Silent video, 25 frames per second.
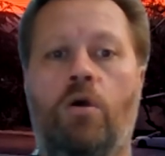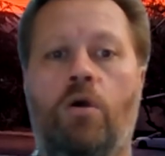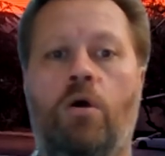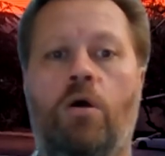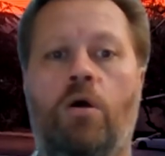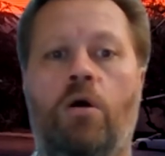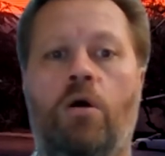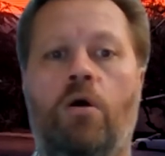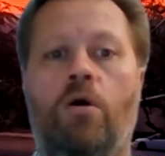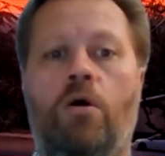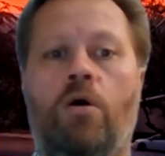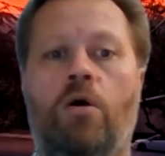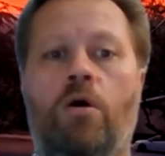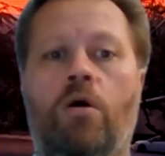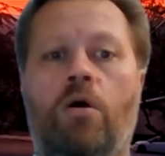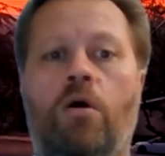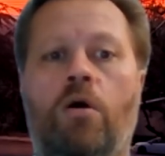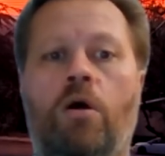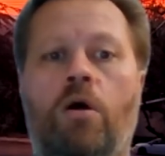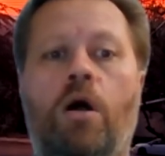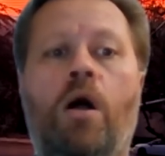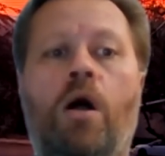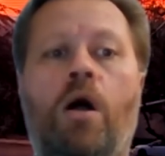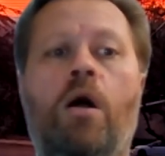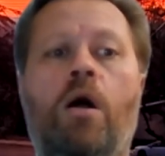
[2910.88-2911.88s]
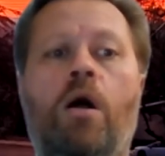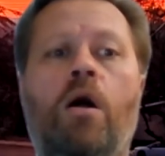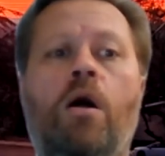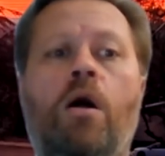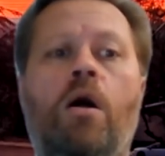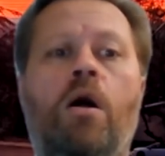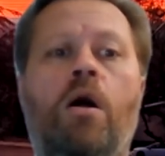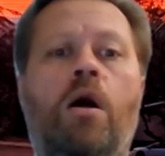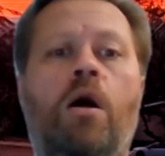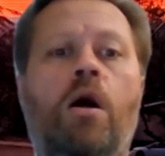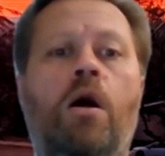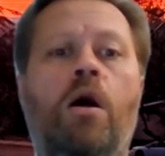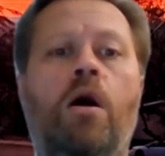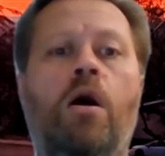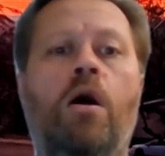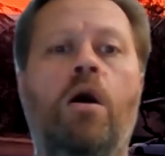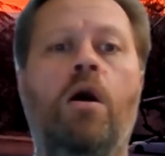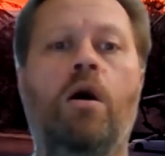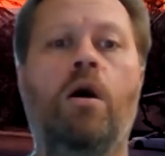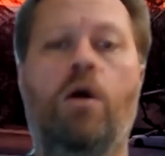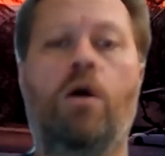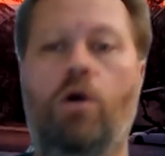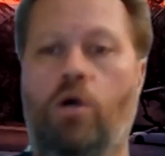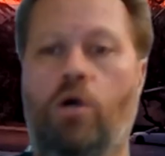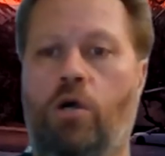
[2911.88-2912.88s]

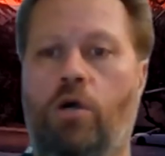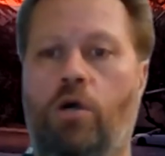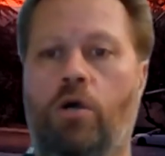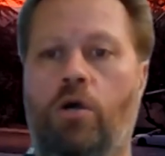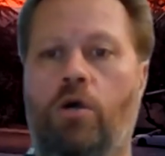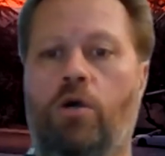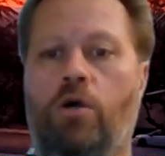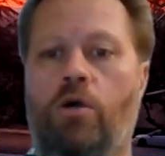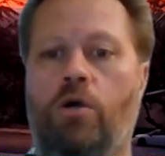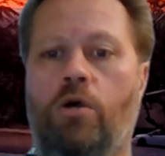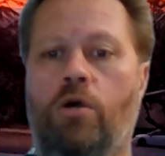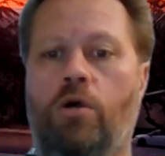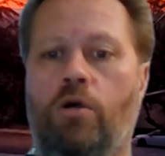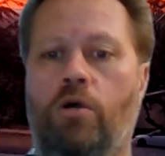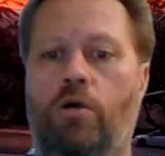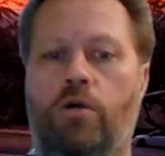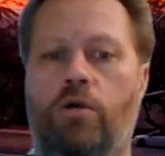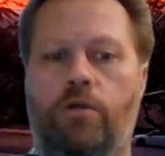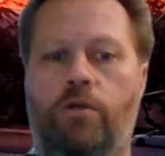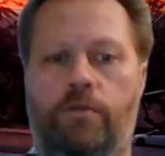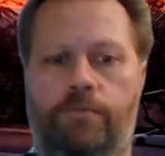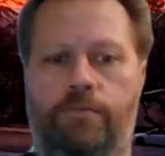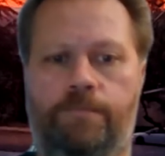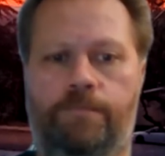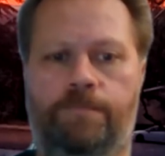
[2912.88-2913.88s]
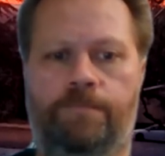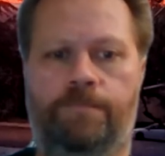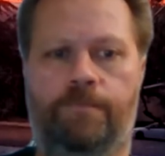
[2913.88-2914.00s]
Oh, oh.